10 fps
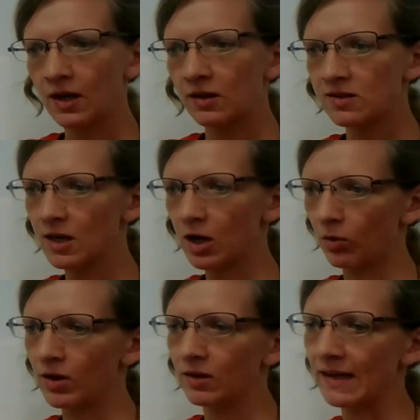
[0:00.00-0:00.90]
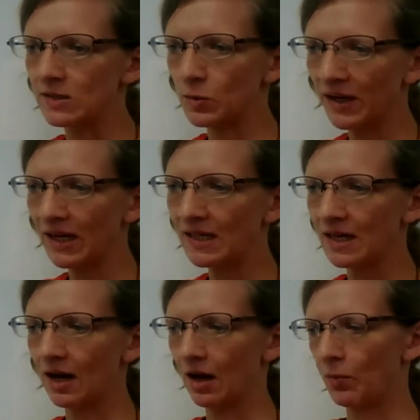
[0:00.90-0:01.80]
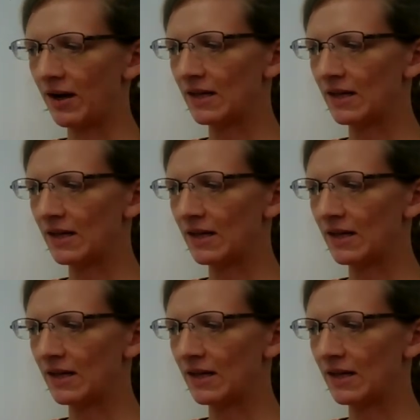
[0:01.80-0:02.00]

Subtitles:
So let's read what